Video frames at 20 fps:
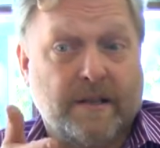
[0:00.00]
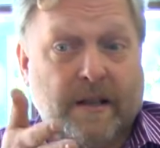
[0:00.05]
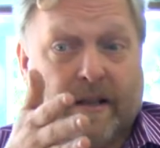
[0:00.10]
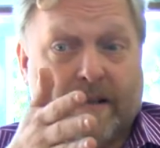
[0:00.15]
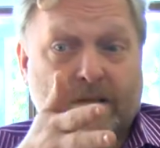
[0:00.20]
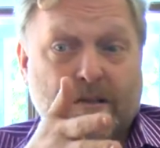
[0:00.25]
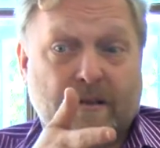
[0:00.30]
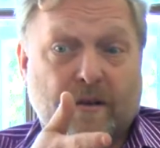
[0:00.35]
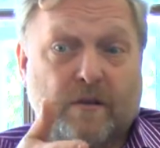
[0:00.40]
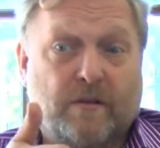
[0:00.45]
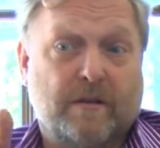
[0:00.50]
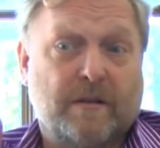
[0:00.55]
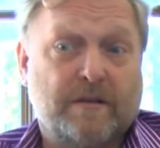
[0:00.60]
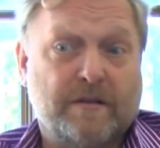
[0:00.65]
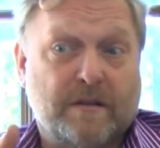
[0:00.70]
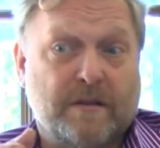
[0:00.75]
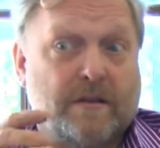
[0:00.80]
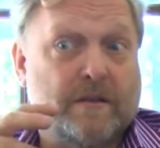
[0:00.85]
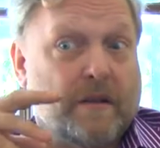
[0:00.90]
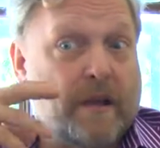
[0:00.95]
And so
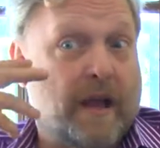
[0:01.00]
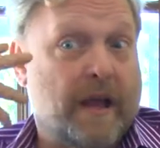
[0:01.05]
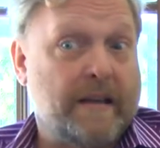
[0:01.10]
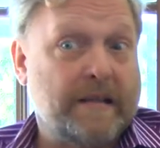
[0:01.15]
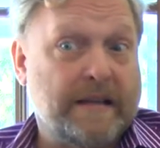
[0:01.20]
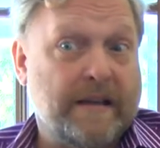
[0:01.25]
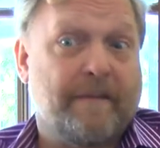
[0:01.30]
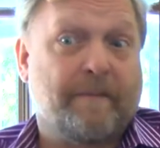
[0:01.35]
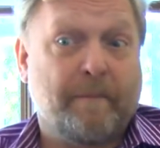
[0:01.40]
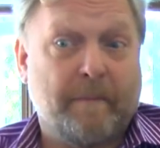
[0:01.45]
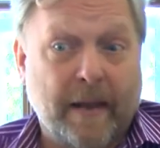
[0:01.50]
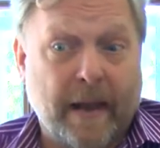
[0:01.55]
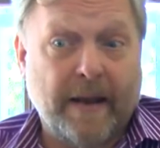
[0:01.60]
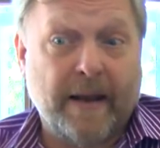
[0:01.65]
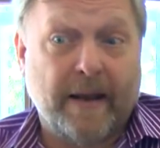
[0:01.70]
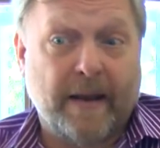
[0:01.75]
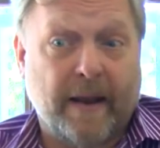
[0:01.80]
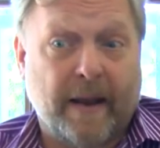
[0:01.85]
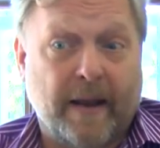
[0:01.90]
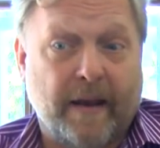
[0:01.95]
this idea of
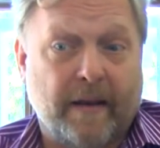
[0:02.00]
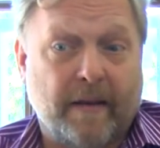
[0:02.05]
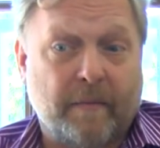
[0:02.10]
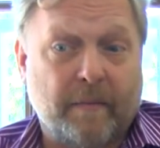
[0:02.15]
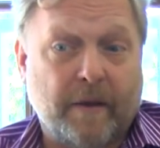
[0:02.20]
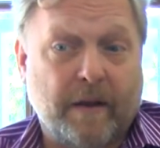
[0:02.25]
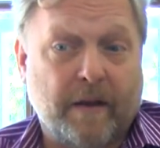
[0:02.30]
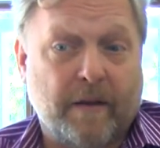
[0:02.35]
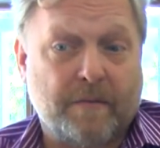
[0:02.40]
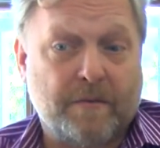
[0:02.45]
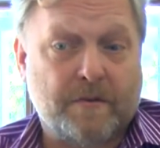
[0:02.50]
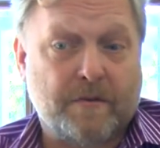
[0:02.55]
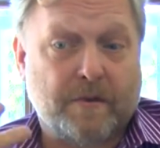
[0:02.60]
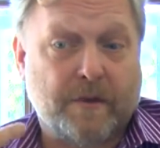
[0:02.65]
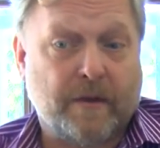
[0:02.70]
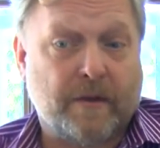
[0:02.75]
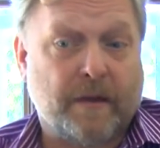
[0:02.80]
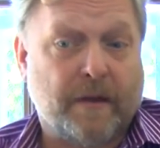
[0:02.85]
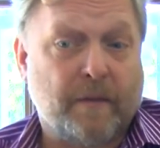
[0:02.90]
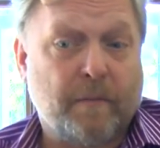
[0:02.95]
metadata becomes
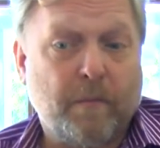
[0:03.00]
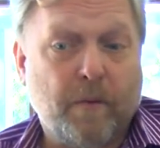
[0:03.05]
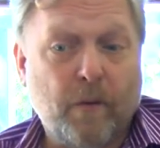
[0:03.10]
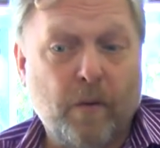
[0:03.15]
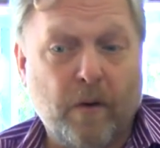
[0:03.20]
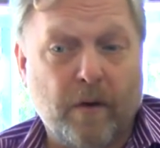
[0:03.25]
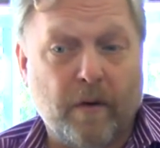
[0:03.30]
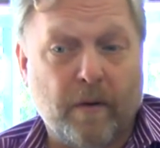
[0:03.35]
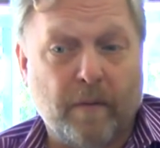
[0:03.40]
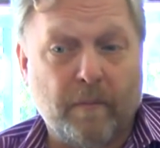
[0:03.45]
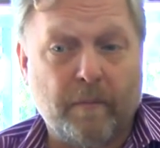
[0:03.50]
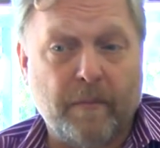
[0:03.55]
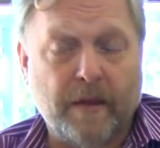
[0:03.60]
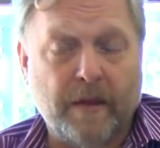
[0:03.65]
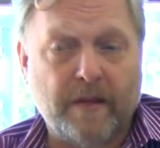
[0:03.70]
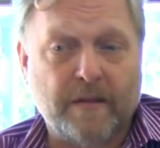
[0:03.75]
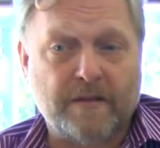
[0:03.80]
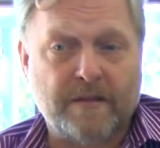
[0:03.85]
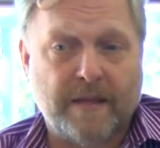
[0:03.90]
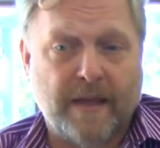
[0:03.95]
really important
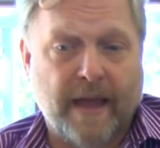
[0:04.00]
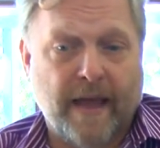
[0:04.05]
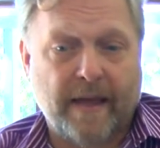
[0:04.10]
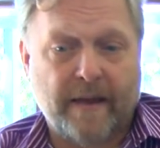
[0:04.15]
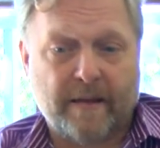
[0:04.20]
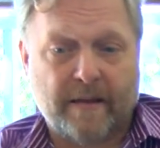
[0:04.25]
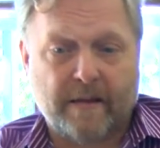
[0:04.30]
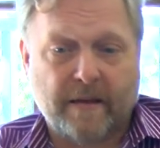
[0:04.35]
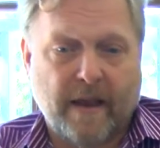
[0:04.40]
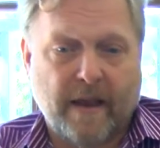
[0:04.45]
because that